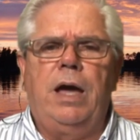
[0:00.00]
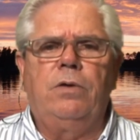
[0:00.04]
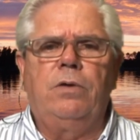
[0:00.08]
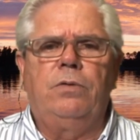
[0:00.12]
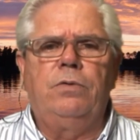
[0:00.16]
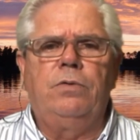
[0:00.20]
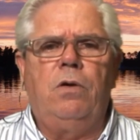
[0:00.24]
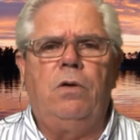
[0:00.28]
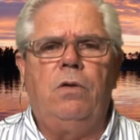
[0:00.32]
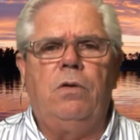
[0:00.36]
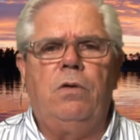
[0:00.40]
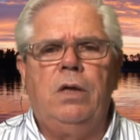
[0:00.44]
I
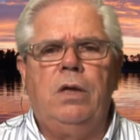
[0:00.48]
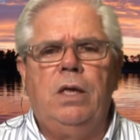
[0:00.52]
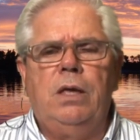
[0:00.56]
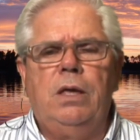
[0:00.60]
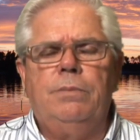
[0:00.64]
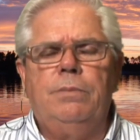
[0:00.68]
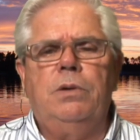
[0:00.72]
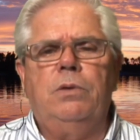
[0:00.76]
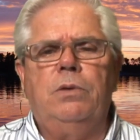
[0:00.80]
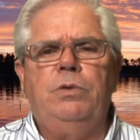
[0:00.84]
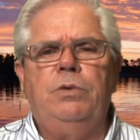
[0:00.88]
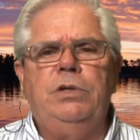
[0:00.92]
don't know,
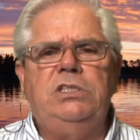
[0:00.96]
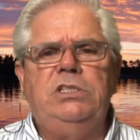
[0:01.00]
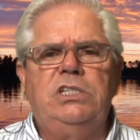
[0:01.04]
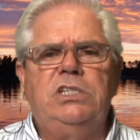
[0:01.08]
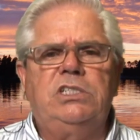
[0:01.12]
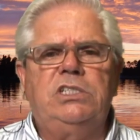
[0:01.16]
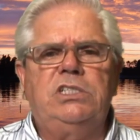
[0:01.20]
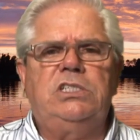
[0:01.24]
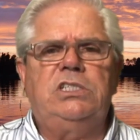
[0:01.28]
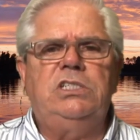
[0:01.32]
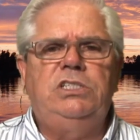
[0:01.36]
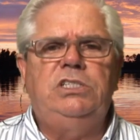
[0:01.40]
but we
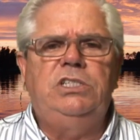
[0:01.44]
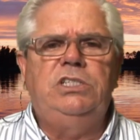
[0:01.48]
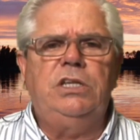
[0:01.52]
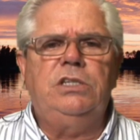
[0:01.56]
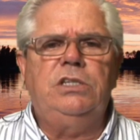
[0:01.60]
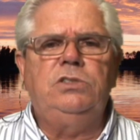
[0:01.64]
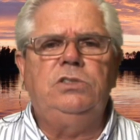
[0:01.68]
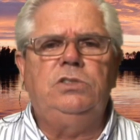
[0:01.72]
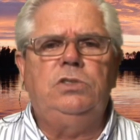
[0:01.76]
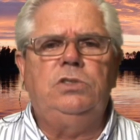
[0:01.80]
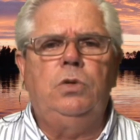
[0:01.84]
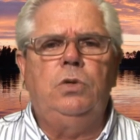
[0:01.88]
just
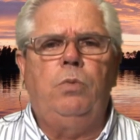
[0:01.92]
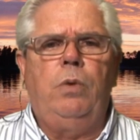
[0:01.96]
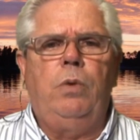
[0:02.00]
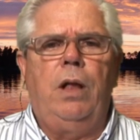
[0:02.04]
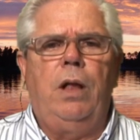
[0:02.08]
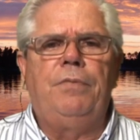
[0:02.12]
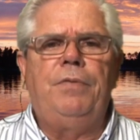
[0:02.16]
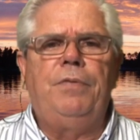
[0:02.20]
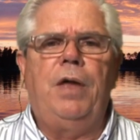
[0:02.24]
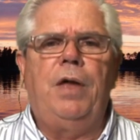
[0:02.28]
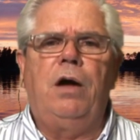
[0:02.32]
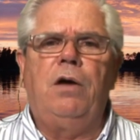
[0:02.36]
didn't do
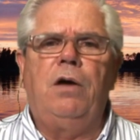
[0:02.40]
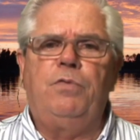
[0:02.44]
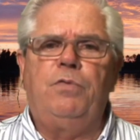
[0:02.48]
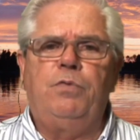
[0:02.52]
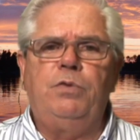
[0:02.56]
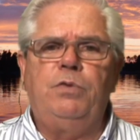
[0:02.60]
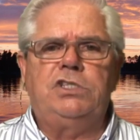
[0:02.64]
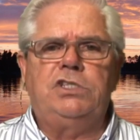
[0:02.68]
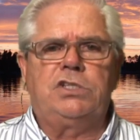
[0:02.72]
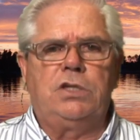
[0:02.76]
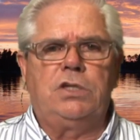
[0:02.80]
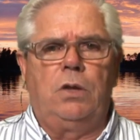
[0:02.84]
well. Now, if
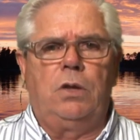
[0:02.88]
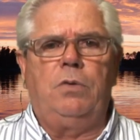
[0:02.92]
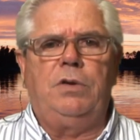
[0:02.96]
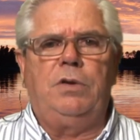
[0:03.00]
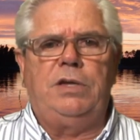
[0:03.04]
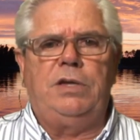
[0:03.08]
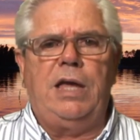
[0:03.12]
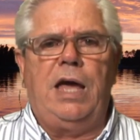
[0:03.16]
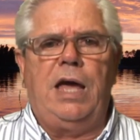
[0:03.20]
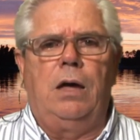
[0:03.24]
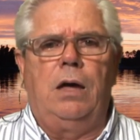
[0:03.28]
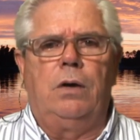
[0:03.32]
we
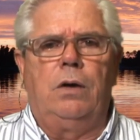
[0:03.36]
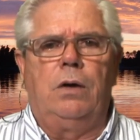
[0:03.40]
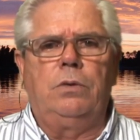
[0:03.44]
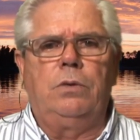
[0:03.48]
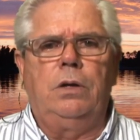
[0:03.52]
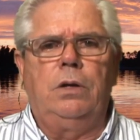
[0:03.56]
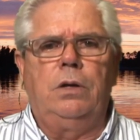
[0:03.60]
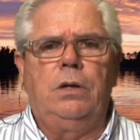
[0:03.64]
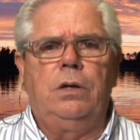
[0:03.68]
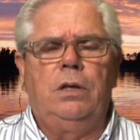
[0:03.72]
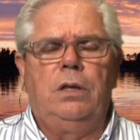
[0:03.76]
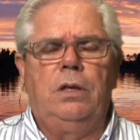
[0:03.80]
slowed
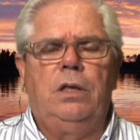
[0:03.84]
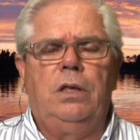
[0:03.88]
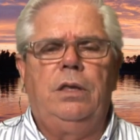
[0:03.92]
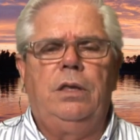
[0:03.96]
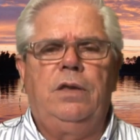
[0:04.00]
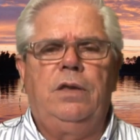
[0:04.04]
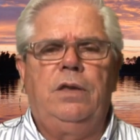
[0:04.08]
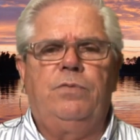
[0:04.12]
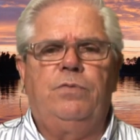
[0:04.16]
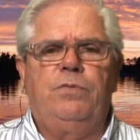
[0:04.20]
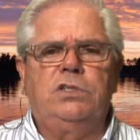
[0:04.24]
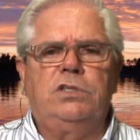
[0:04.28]
down
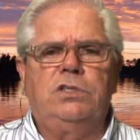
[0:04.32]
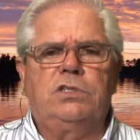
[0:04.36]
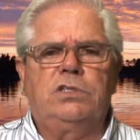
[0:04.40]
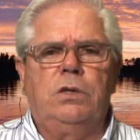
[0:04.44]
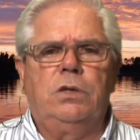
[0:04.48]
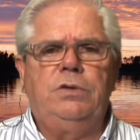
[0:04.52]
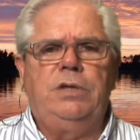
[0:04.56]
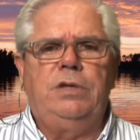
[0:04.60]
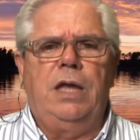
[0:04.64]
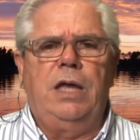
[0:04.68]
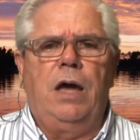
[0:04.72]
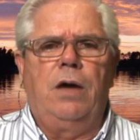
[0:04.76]
to
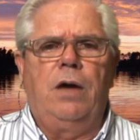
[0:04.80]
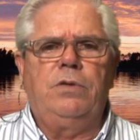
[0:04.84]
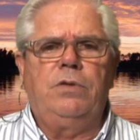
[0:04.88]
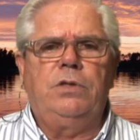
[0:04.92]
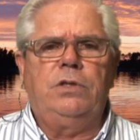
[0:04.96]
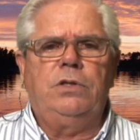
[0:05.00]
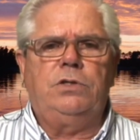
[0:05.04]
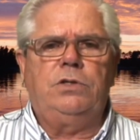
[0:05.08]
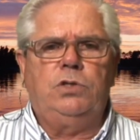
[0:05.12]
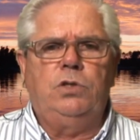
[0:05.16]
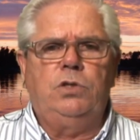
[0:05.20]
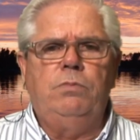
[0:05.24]

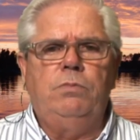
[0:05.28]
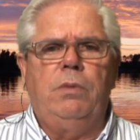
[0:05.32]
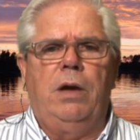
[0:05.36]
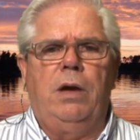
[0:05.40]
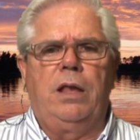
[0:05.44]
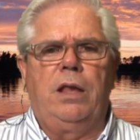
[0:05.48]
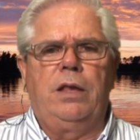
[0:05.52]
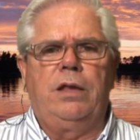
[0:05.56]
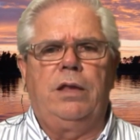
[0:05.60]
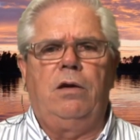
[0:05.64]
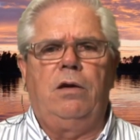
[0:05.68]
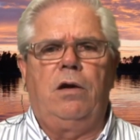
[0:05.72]
the 2
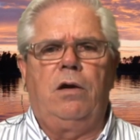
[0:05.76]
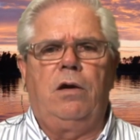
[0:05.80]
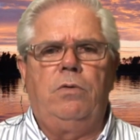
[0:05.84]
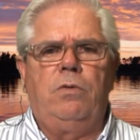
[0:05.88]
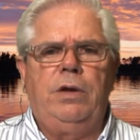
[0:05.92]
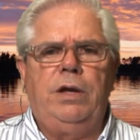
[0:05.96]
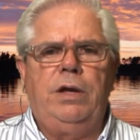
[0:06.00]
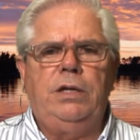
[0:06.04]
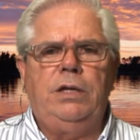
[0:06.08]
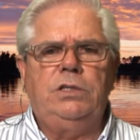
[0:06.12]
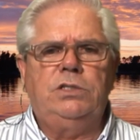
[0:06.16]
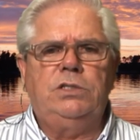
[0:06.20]
mile an hour
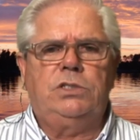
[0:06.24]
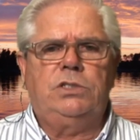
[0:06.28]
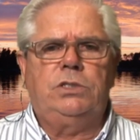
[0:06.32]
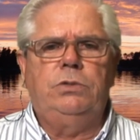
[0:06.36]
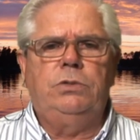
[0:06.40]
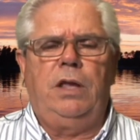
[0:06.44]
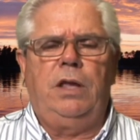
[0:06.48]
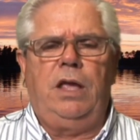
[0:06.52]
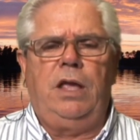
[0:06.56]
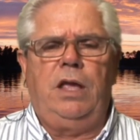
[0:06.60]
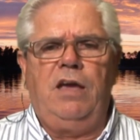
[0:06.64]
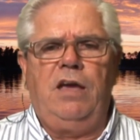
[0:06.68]
range,
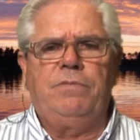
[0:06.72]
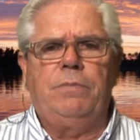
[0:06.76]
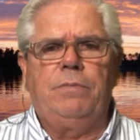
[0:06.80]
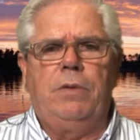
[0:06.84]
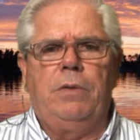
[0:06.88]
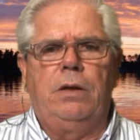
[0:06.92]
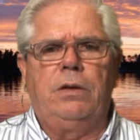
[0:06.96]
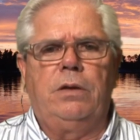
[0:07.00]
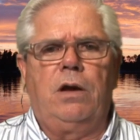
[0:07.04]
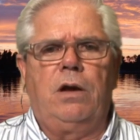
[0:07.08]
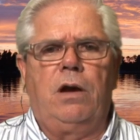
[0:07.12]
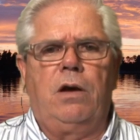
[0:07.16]
2.5
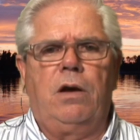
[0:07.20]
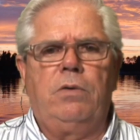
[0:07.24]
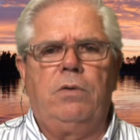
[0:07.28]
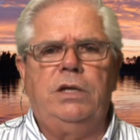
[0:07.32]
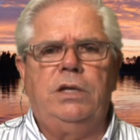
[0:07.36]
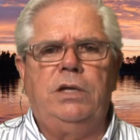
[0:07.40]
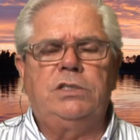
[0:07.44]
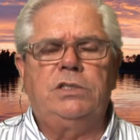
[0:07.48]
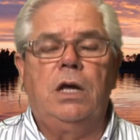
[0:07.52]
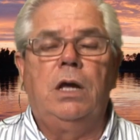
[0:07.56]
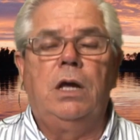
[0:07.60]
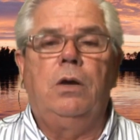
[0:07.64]
mile an hour
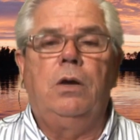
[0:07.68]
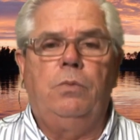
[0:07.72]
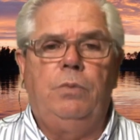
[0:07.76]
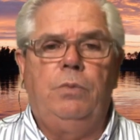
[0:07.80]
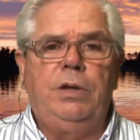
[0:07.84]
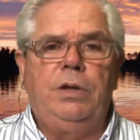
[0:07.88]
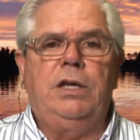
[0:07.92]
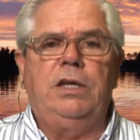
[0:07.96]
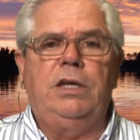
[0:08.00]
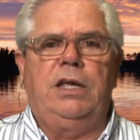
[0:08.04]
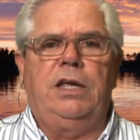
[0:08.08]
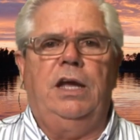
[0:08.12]
range,
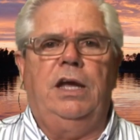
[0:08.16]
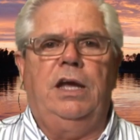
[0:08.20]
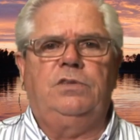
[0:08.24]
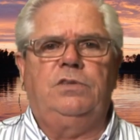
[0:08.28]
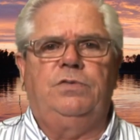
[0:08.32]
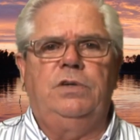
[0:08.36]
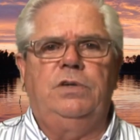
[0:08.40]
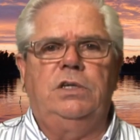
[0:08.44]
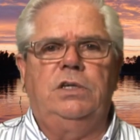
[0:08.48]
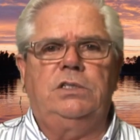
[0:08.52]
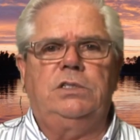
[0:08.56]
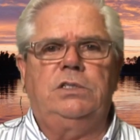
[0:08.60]
we could catch
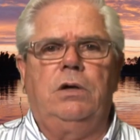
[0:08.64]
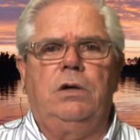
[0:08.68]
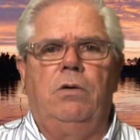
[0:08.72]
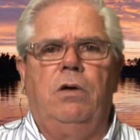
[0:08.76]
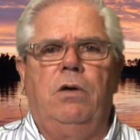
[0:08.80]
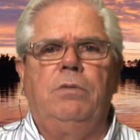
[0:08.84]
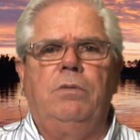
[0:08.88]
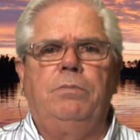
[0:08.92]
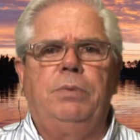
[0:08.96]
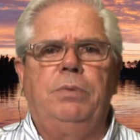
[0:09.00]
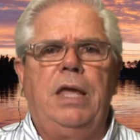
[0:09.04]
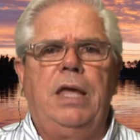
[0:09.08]
fish
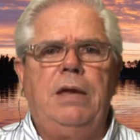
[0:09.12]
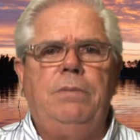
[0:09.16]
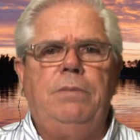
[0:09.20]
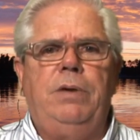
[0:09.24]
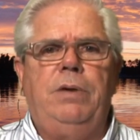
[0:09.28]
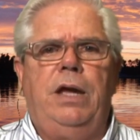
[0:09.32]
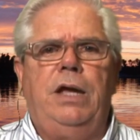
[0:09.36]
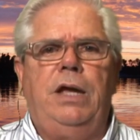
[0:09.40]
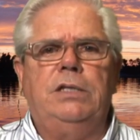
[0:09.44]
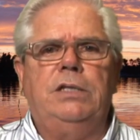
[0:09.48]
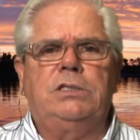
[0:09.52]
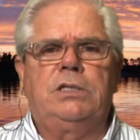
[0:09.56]
on blade
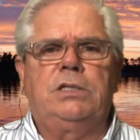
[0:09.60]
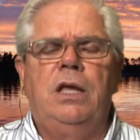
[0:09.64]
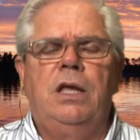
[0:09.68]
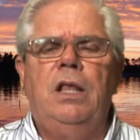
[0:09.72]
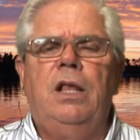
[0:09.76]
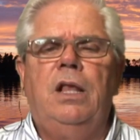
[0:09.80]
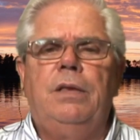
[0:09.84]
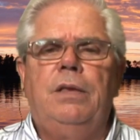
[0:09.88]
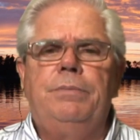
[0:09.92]
baits.